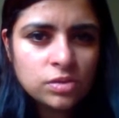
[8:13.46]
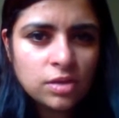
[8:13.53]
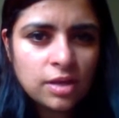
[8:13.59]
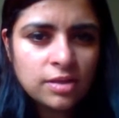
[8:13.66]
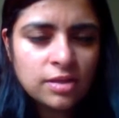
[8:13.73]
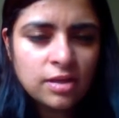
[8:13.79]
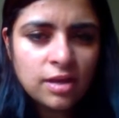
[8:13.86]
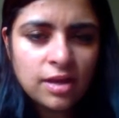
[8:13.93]

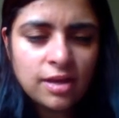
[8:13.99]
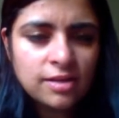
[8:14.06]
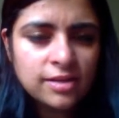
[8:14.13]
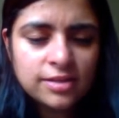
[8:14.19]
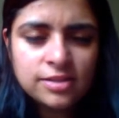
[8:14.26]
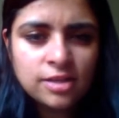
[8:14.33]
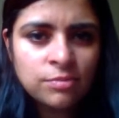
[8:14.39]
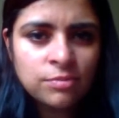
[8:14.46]
think I had
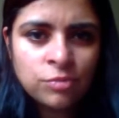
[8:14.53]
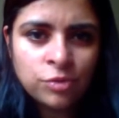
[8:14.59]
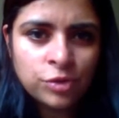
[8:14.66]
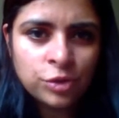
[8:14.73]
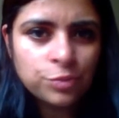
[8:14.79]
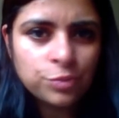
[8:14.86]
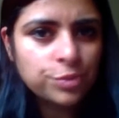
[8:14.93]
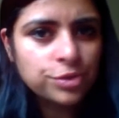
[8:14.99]
like 10 more
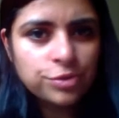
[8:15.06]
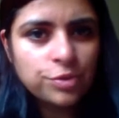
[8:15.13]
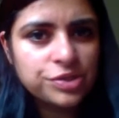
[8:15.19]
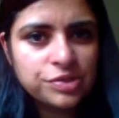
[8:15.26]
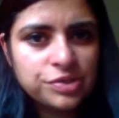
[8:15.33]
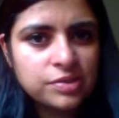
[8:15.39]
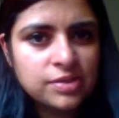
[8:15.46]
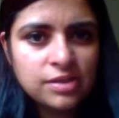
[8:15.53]
U-World
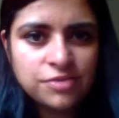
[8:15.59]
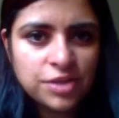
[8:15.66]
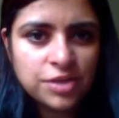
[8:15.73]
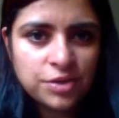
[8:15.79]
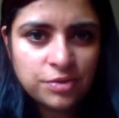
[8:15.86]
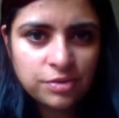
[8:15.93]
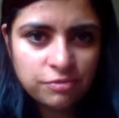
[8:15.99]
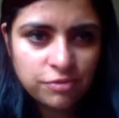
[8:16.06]
questions left. I
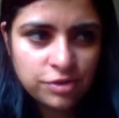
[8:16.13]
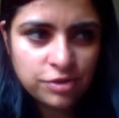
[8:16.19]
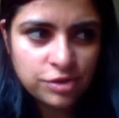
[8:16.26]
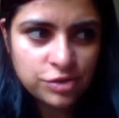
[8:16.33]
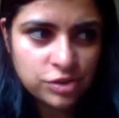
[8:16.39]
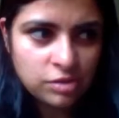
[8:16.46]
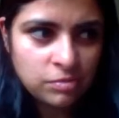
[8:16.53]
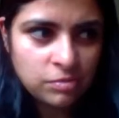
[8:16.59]
couldn't
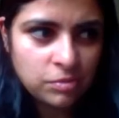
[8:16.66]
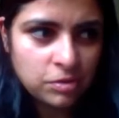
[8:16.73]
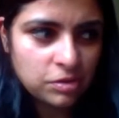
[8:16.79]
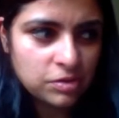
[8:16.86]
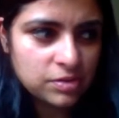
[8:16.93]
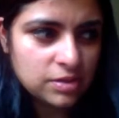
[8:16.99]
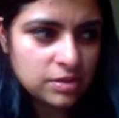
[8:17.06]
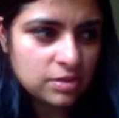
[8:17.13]
finish them all
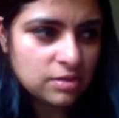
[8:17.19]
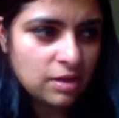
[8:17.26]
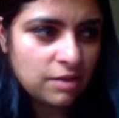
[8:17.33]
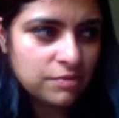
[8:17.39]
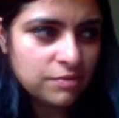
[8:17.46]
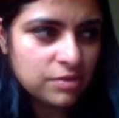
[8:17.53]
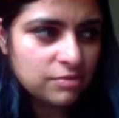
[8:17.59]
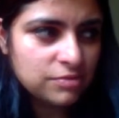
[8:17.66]
because I didn't
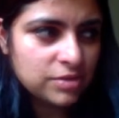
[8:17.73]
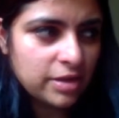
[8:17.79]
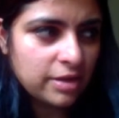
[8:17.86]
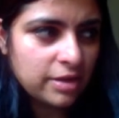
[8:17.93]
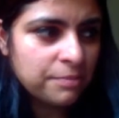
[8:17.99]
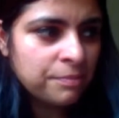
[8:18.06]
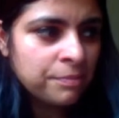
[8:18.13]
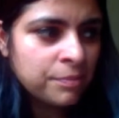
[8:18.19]
have enough
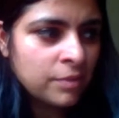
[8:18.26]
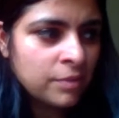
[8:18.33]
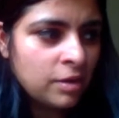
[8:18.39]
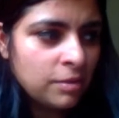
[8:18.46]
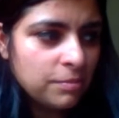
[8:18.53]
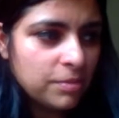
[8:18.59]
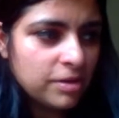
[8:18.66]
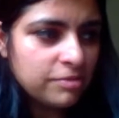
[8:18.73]
time,
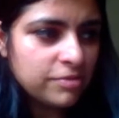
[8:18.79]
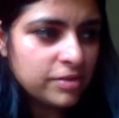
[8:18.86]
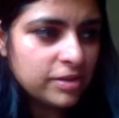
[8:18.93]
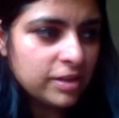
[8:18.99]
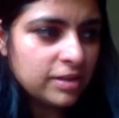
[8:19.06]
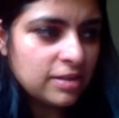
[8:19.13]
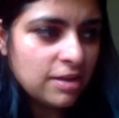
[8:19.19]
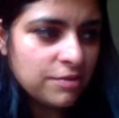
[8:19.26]
but I felt
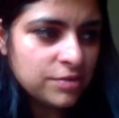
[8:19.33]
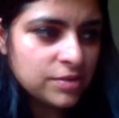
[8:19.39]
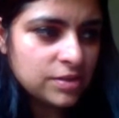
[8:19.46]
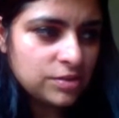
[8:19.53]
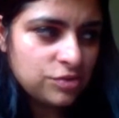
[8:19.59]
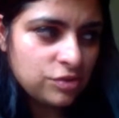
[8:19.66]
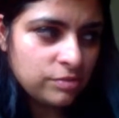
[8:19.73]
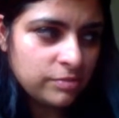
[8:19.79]
like that was
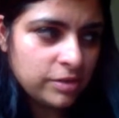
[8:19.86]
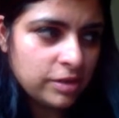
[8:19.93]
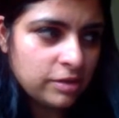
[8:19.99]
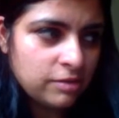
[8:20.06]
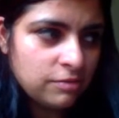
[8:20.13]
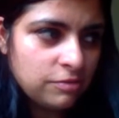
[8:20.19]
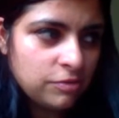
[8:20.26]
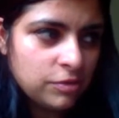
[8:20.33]
extremely
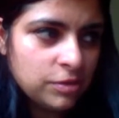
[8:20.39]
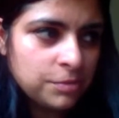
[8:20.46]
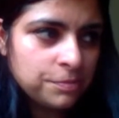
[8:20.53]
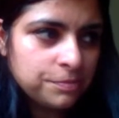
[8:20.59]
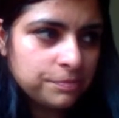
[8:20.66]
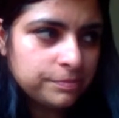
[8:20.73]
helpful.